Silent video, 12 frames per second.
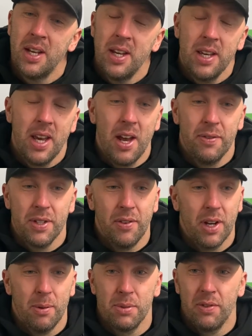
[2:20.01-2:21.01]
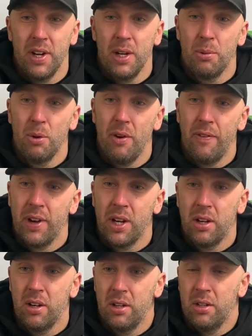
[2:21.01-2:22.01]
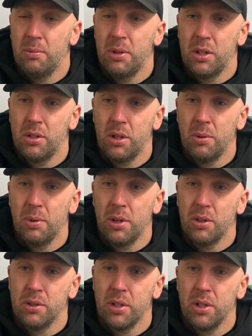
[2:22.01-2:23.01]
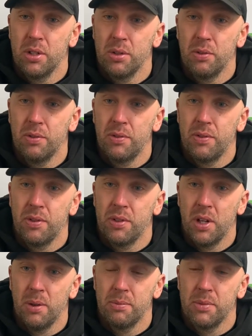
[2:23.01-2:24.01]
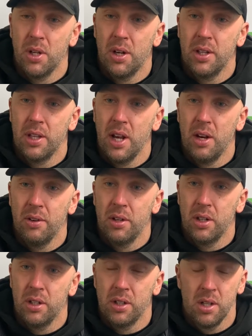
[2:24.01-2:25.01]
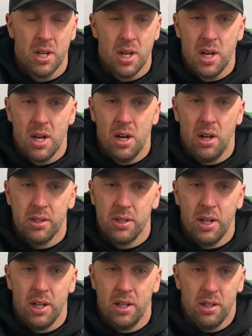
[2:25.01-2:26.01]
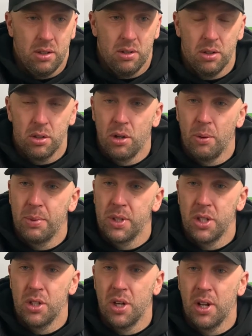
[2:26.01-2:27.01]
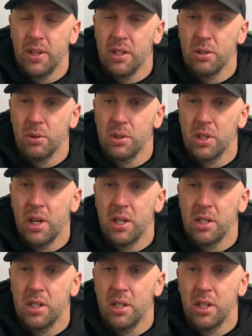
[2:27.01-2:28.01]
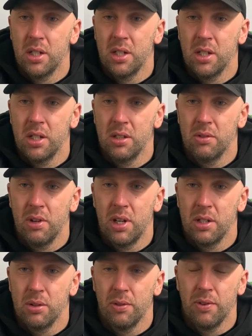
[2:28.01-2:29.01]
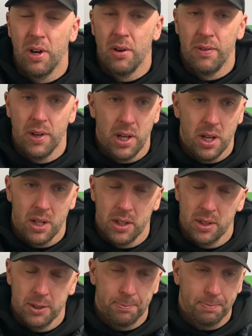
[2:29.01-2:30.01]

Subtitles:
Yeah, if something comes available, I think you'd be stupid not to sort of turn it down. And like I say, good competition at this sort of stage is really sort of healthy, and